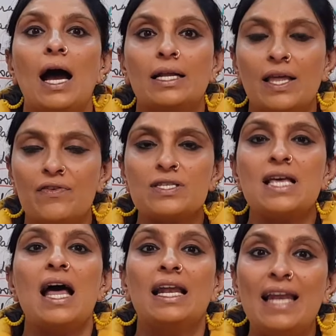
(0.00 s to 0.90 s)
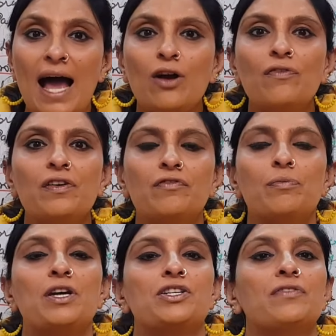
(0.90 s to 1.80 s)
there was lack of
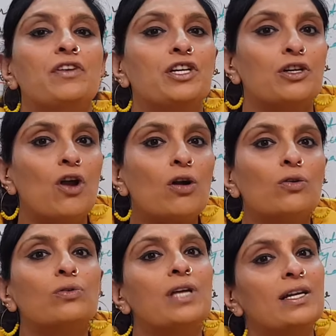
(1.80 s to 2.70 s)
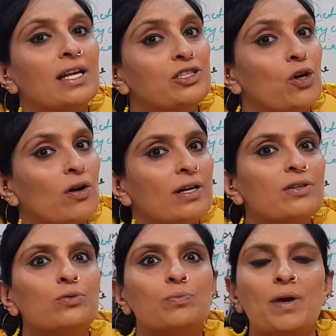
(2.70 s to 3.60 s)
information. We did not know that that chocolate
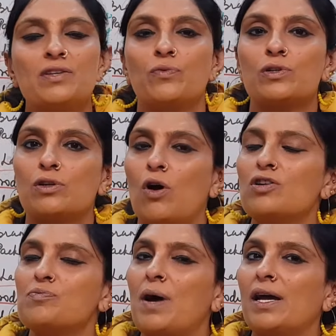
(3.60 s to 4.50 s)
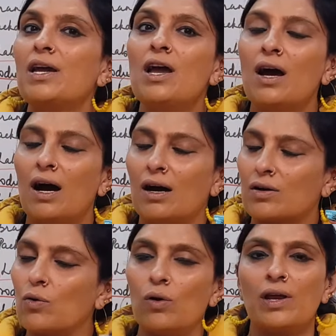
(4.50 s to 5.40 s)
toothpaste was launched by
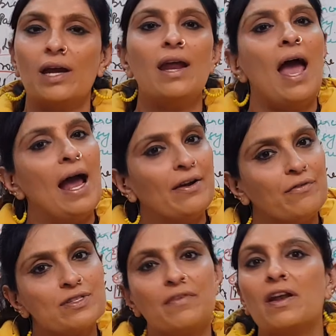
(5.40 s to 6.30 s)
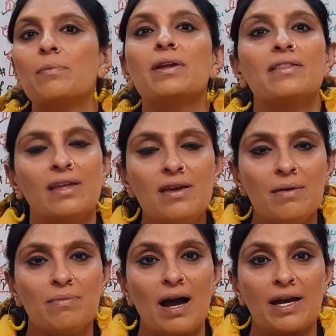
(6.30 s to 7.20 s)
Colgate and it was available in the
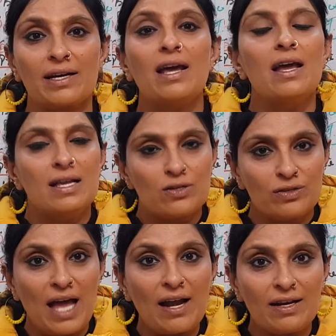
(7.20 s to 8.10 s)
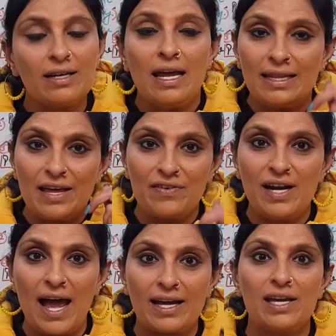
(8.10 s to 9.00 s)
market. So that they were
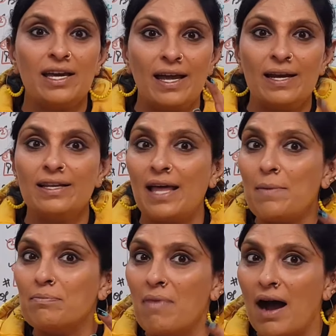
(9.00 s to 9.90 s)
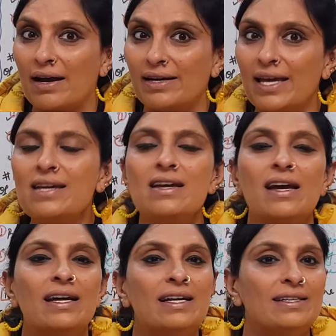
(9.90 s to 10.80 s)
lacking in their marketing
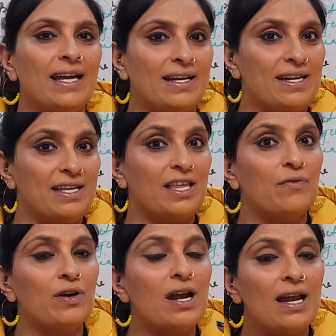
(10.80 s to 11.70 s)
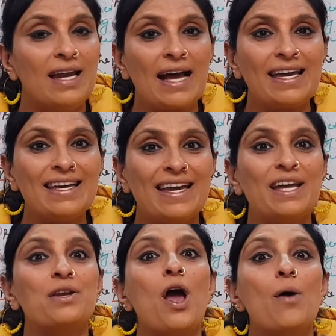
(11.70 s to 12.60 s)
technique. They were lacking
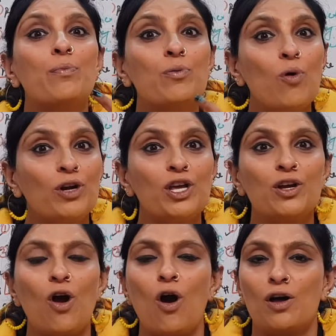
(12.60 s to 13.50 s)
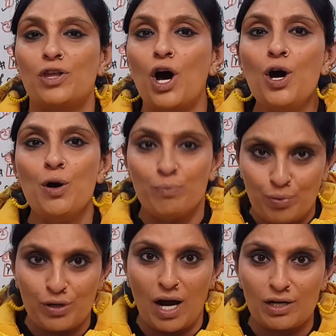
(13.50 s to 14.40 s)
in promoting the
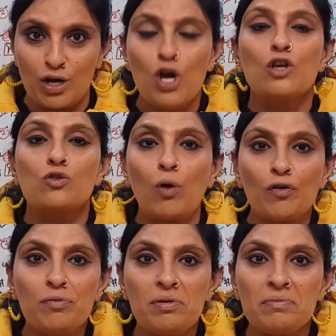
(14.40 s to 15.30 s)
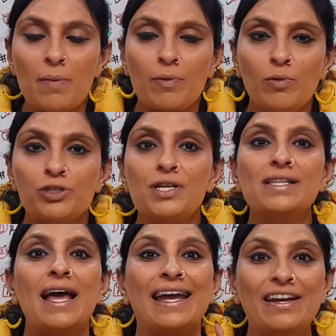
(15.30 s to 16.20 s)
product. So what do we mean by promotion?
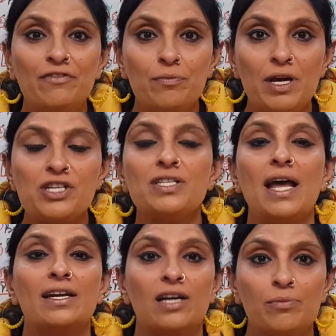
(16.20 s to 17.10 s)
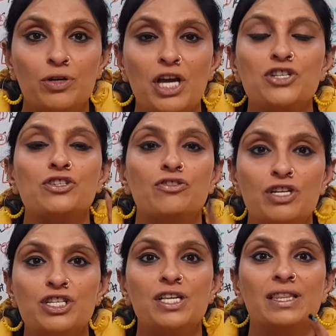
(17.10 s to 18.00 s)
The information and communication
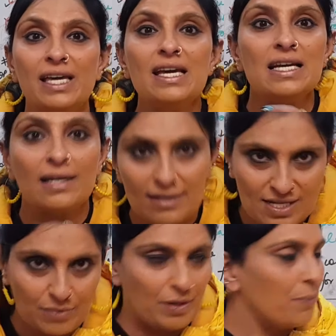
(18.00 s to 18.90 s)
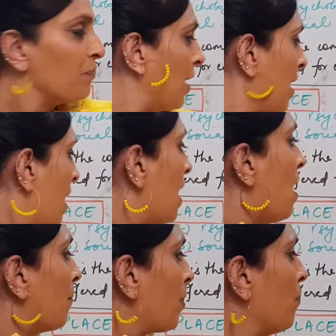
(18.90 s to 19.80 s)
reaching the customer.
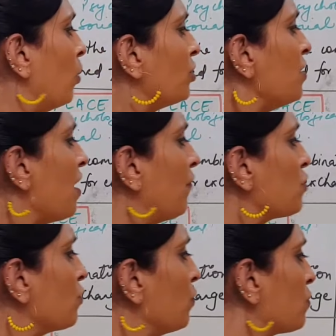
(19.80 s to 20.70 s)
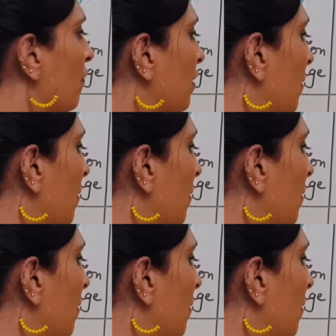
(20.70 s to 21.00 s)
Promotion refers to use of